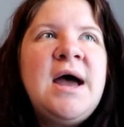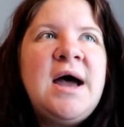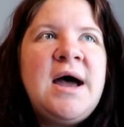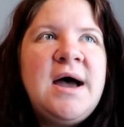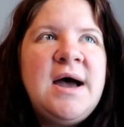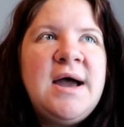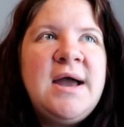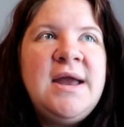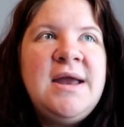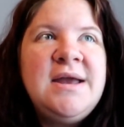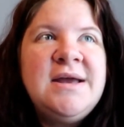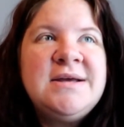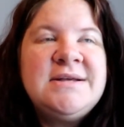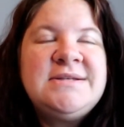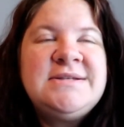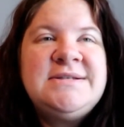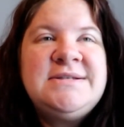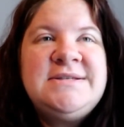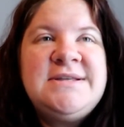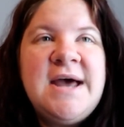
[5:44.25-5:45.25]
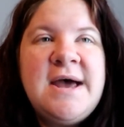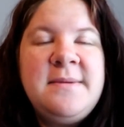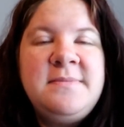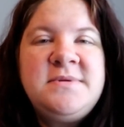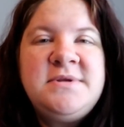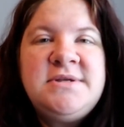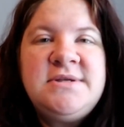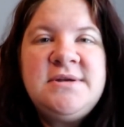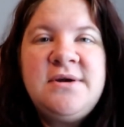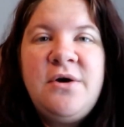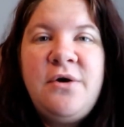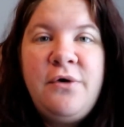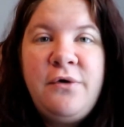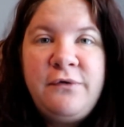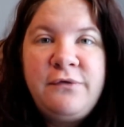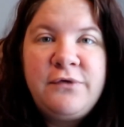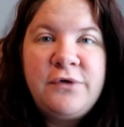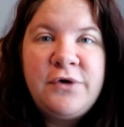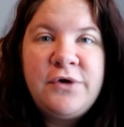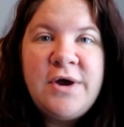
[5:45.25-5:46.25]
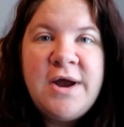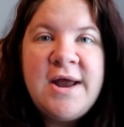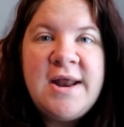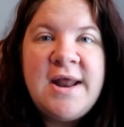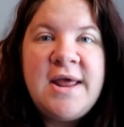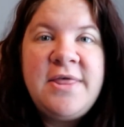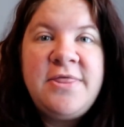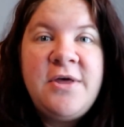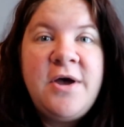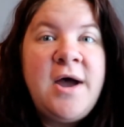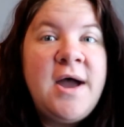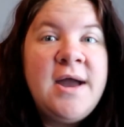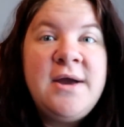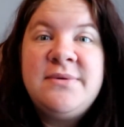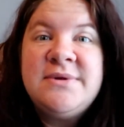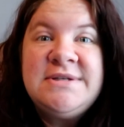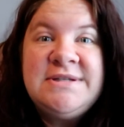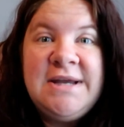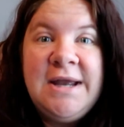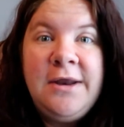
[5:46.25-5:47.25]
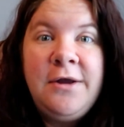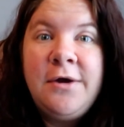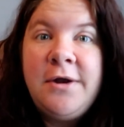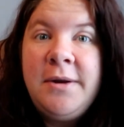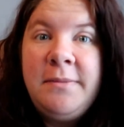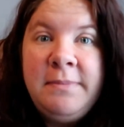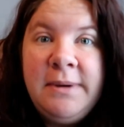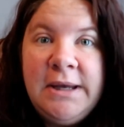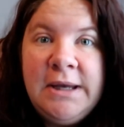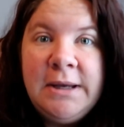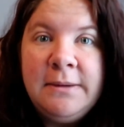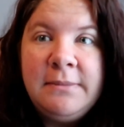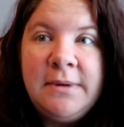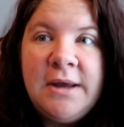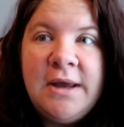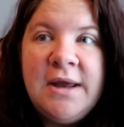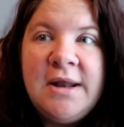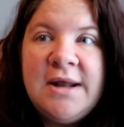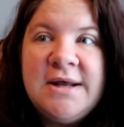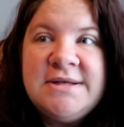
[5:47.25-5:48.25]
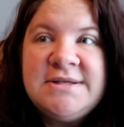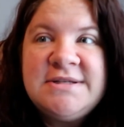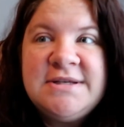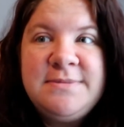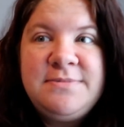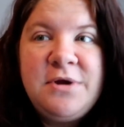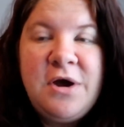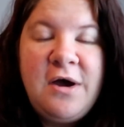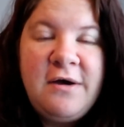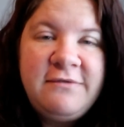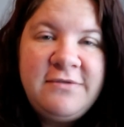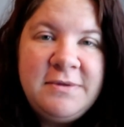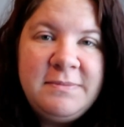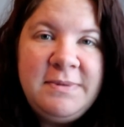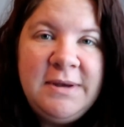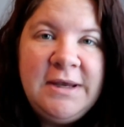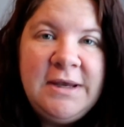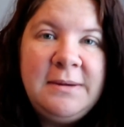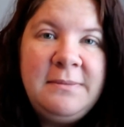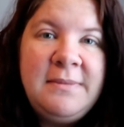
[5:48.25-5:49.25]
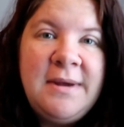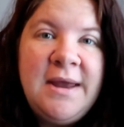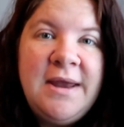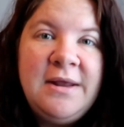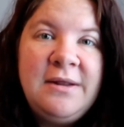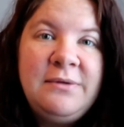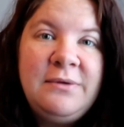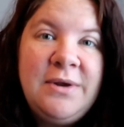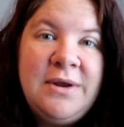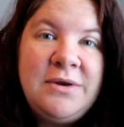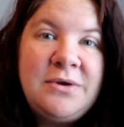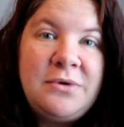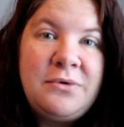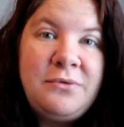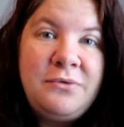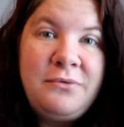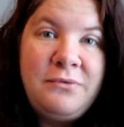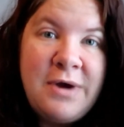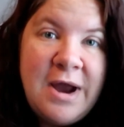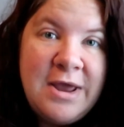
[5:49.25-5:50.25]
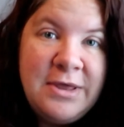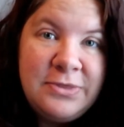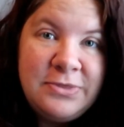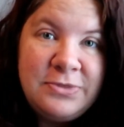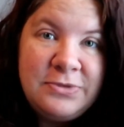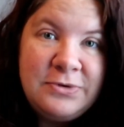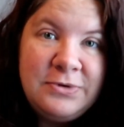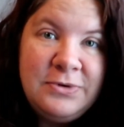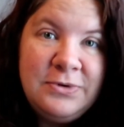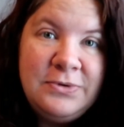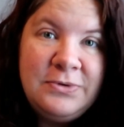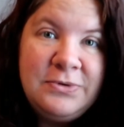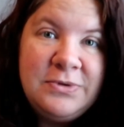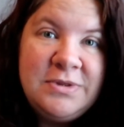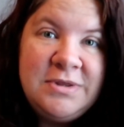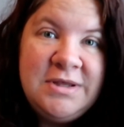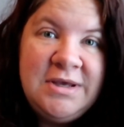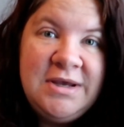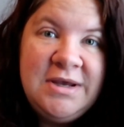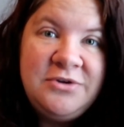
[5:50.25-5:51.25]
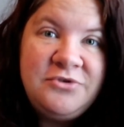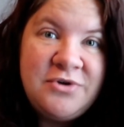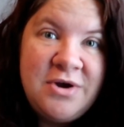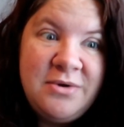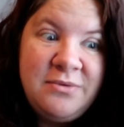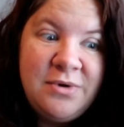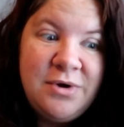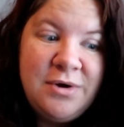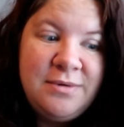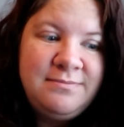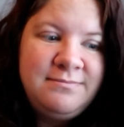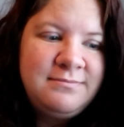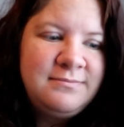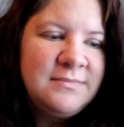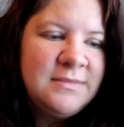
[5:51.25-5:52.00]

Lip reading: I stepped over, and I thought I was standing on a beam, and I slipped off the beam and went right through the drywall.